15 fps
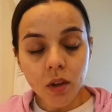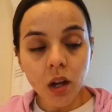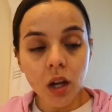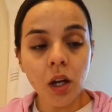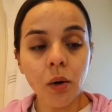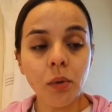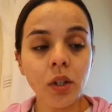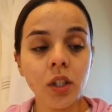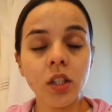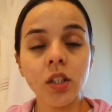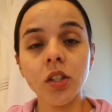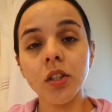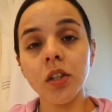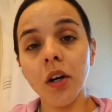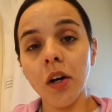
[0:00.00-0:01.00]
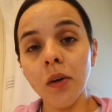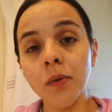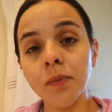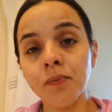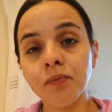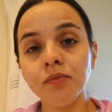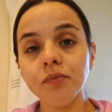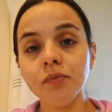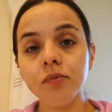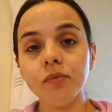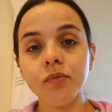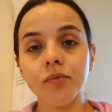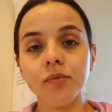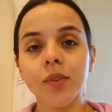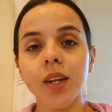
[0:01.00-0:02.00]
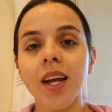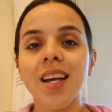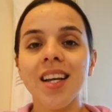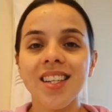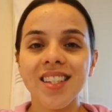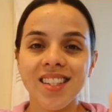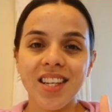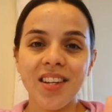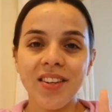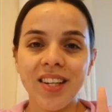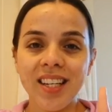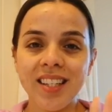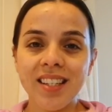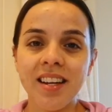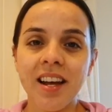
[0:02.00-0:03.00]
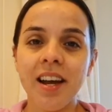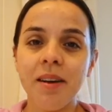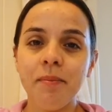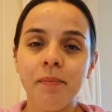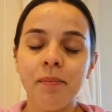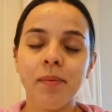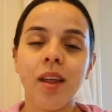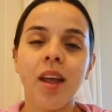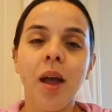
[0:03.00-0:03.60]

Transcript: And we're good to go. See you next time.